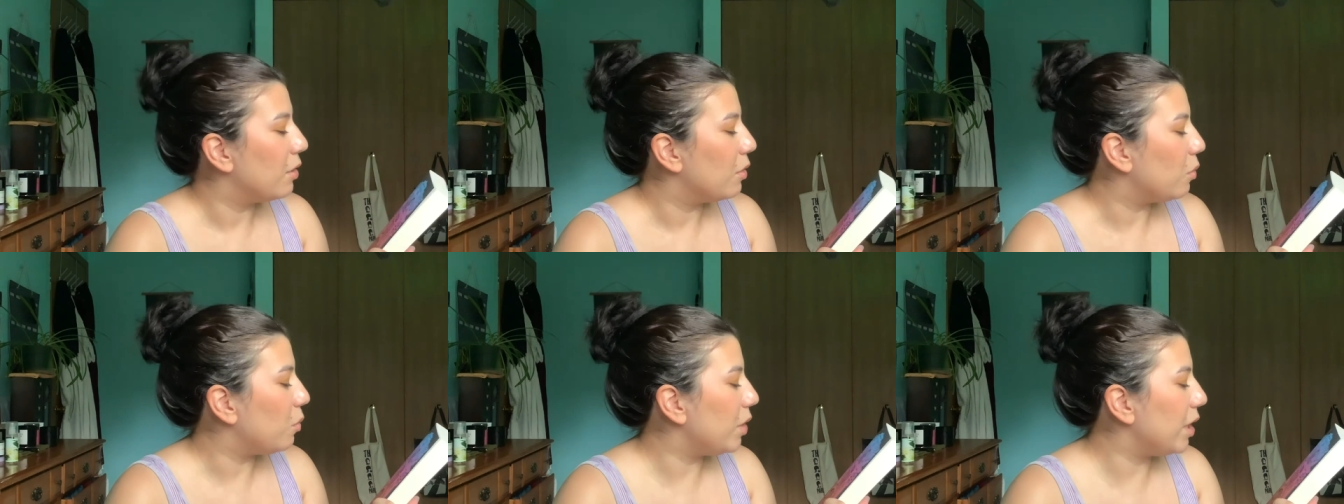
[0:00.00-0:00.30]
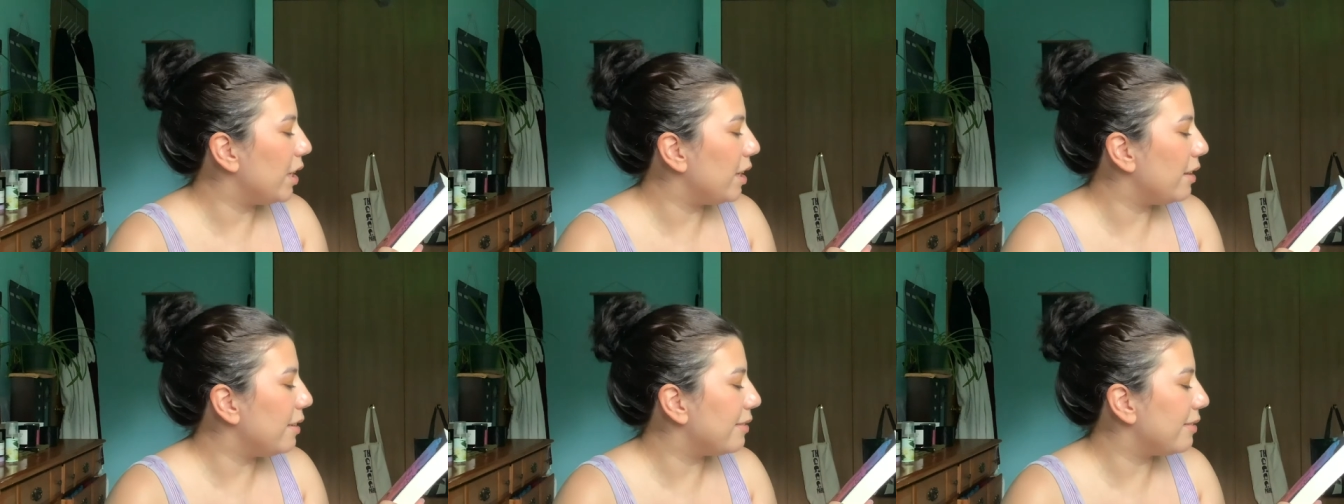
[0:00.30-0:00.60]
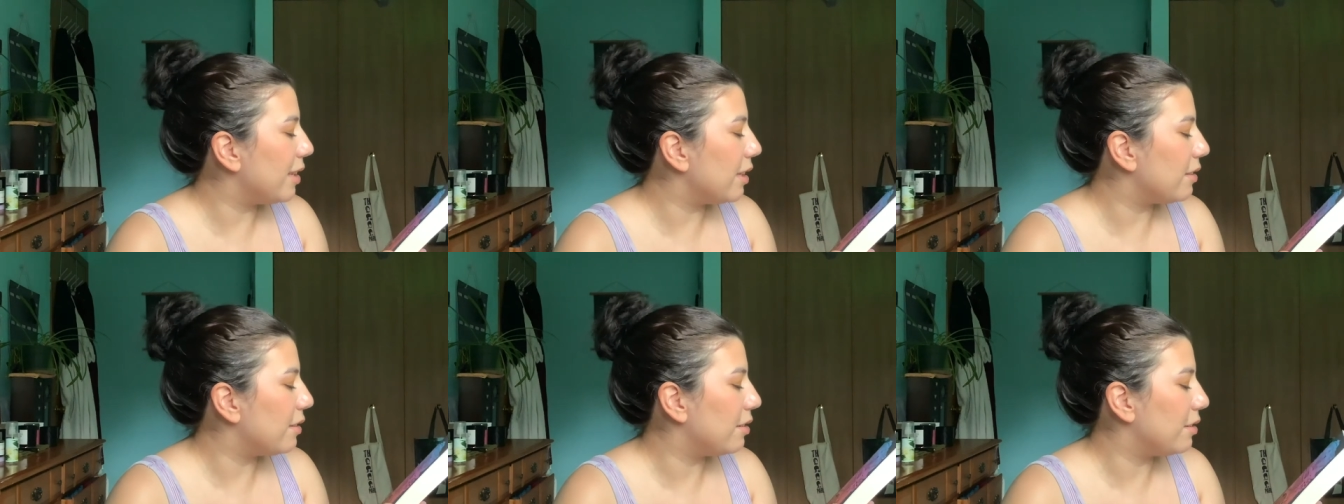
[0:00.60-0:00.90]
We
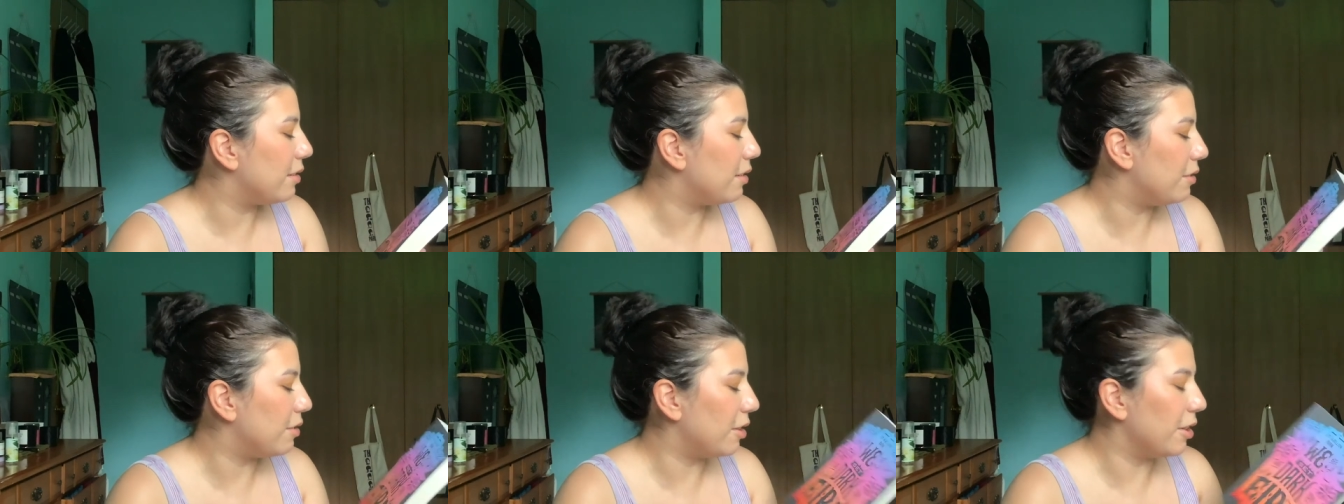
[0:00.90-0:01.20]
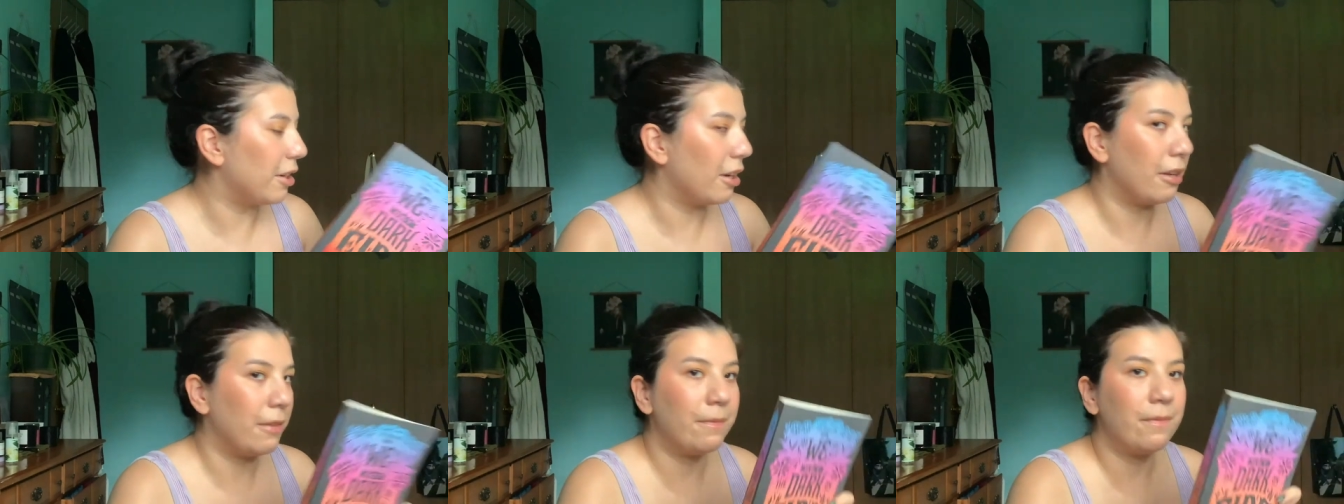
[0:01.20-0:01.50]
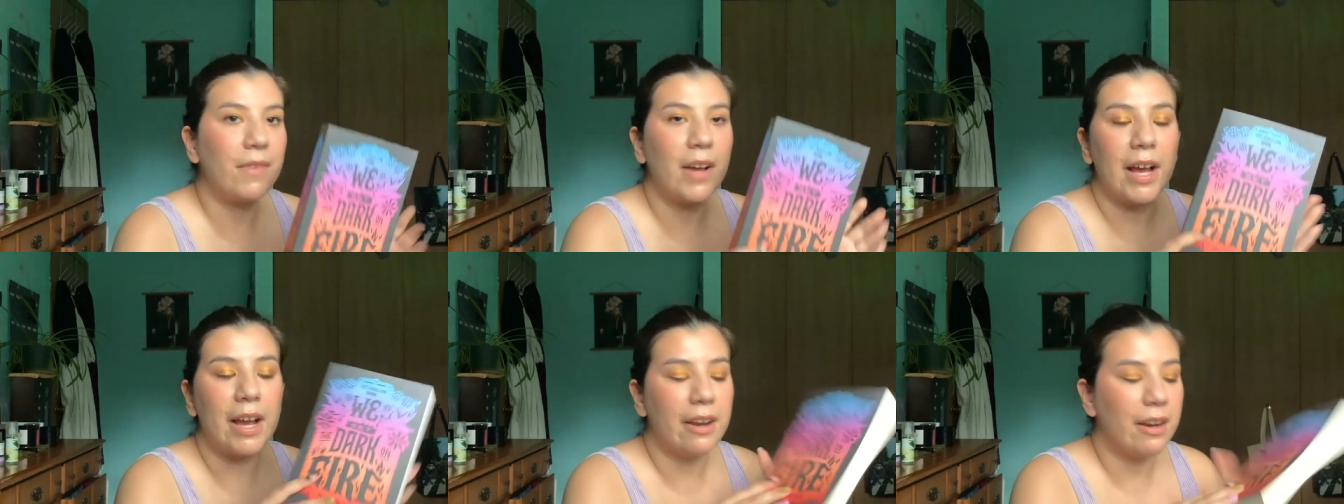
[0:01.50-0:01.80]
Set the Dark on
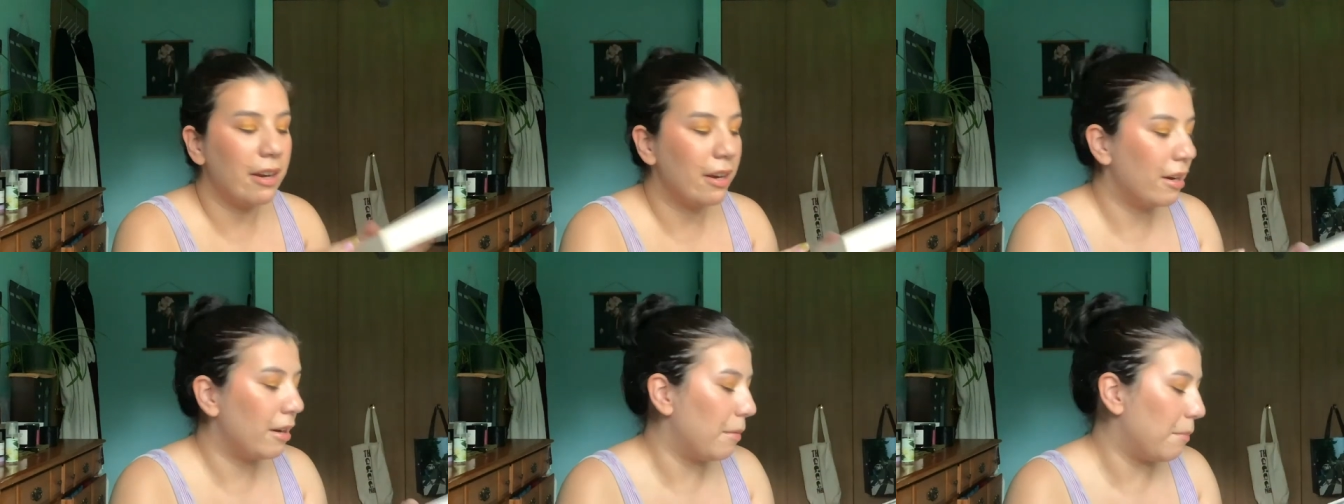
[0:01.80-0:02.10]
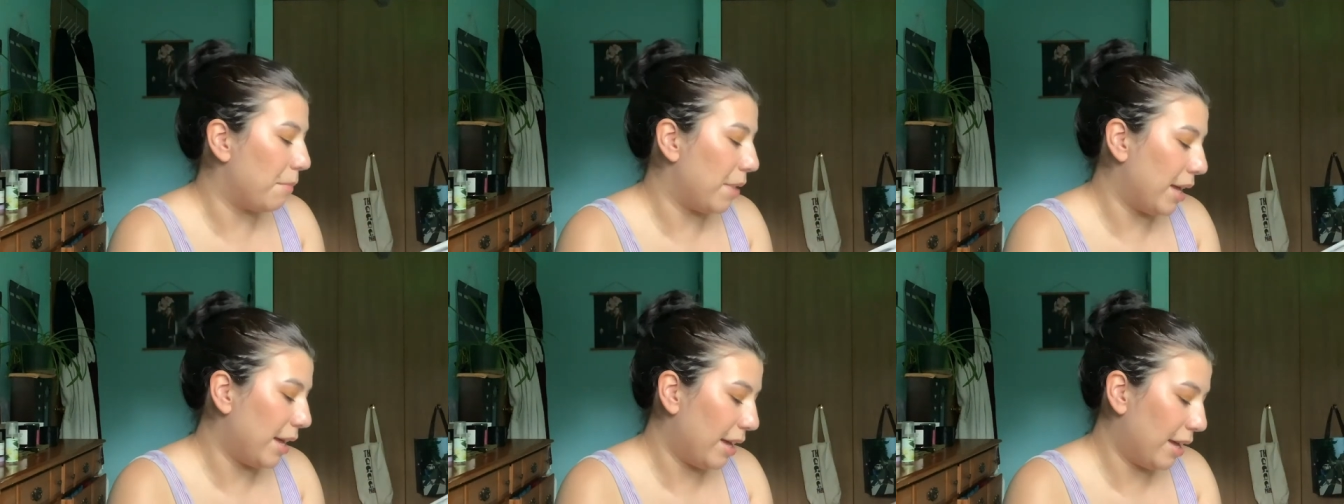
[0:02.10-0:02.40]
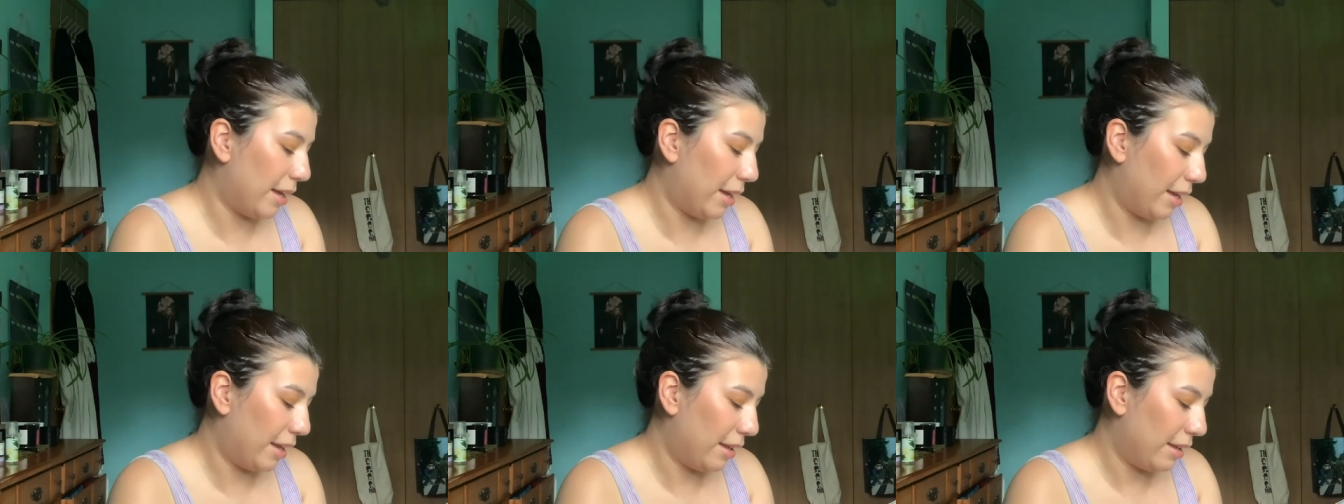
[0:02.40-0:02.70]
Fire
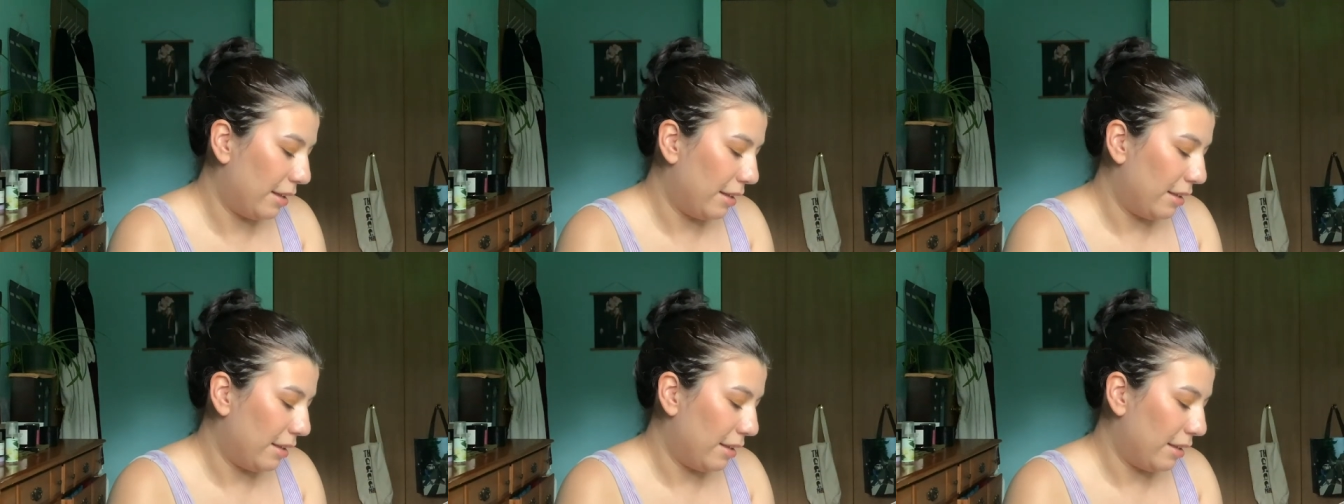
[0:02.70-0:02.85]
by